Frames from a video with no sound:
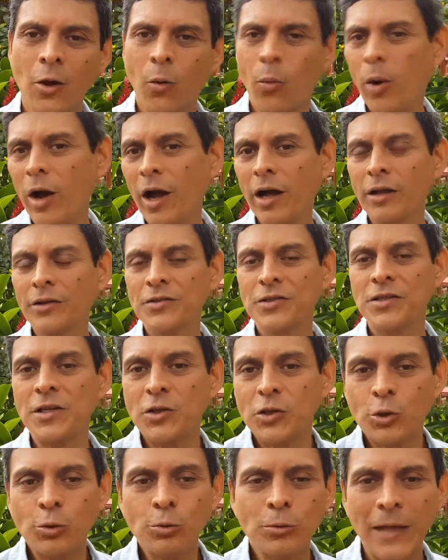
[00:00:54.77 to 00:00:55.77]
Well,
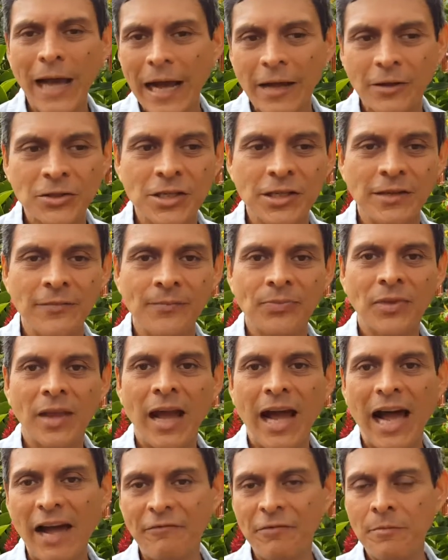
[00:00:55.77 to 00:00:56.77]
since 2000,
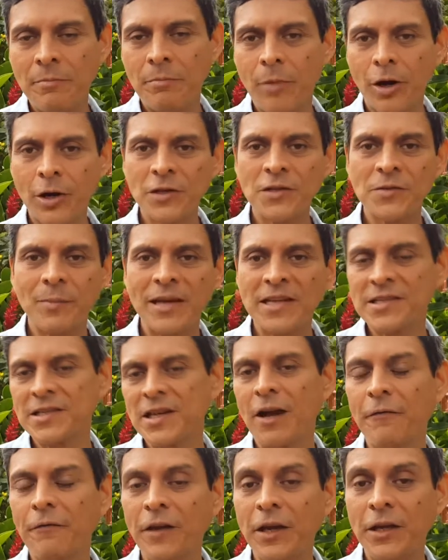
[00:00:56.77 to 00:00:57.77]
I've immersed
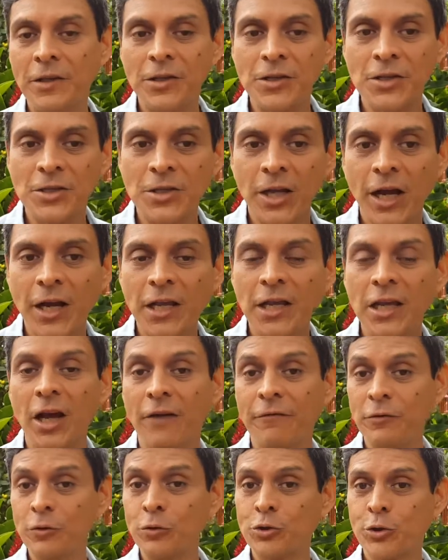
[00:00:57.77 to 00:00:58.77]
myself in the study
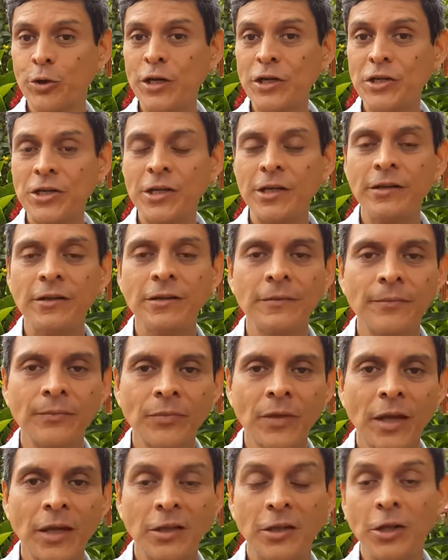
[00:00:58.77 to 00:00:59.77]
of nutrition,
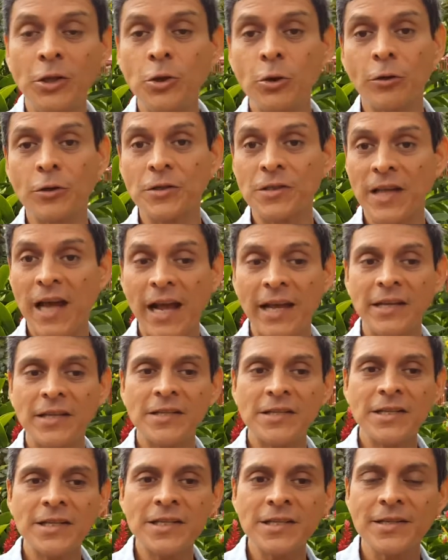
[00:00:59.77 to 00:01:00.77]
the
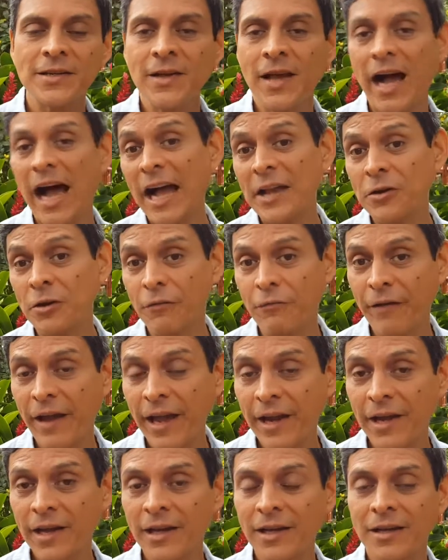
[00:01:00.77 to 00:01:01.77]
neurosciences,
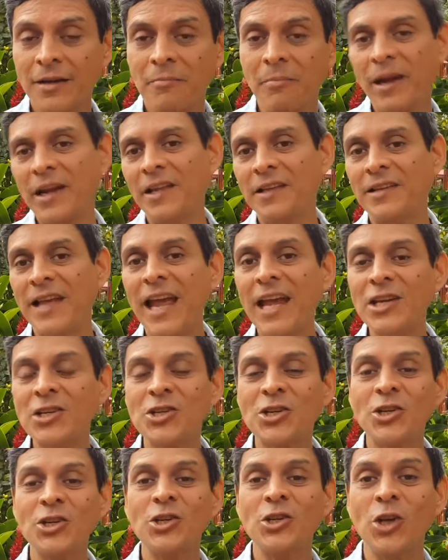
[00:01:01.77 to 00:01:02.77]
Ayurveda,
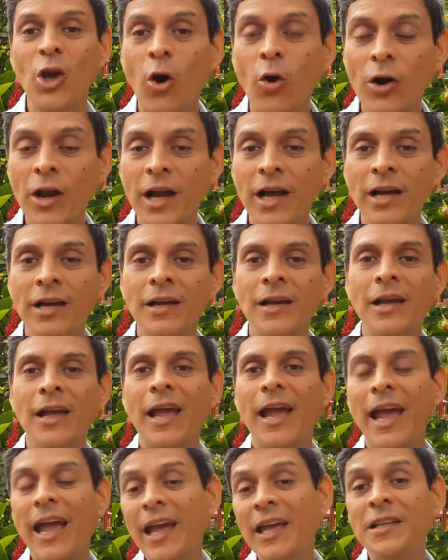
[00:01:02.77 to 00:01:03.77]
meditation, yoga,
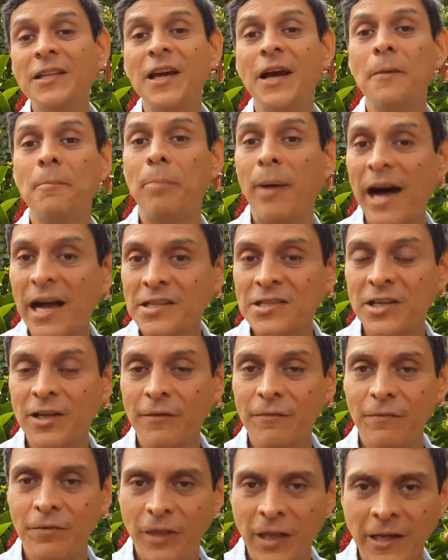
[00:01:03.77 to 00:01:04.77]
and
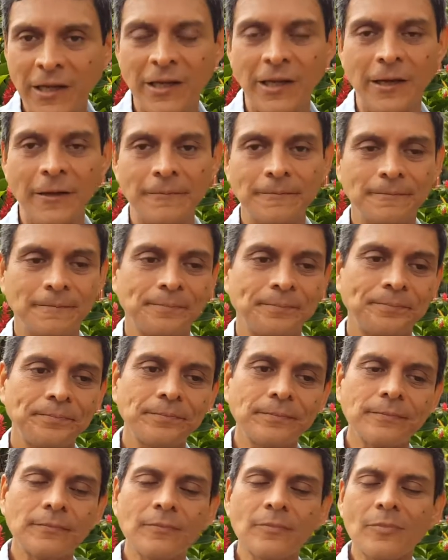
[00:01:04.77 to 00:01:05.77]
positive thinking.
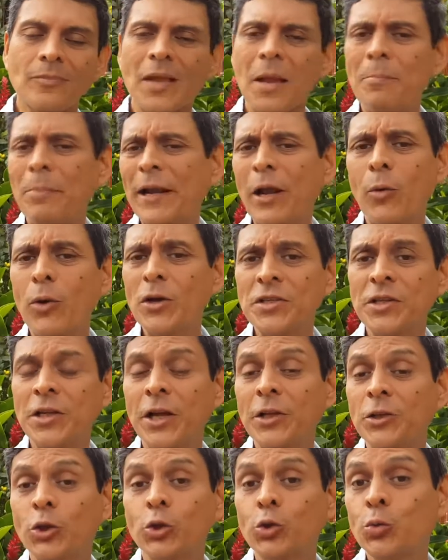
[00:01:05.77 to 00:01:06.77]
But it
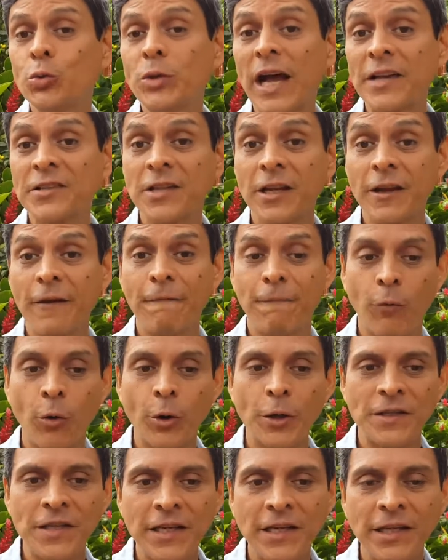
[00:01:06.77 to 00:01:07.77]
wasn't until
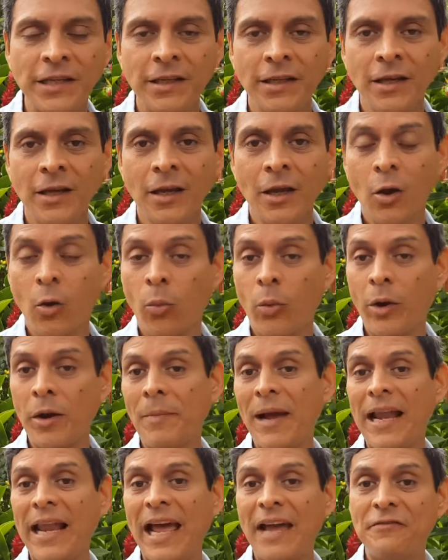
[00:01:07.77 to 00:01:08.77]
2014
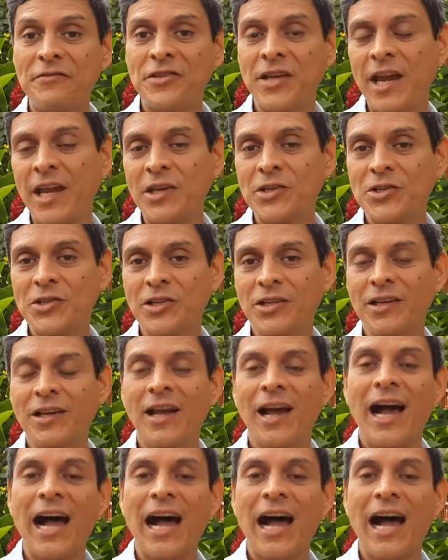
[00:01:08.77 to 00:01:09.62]
when my life changed.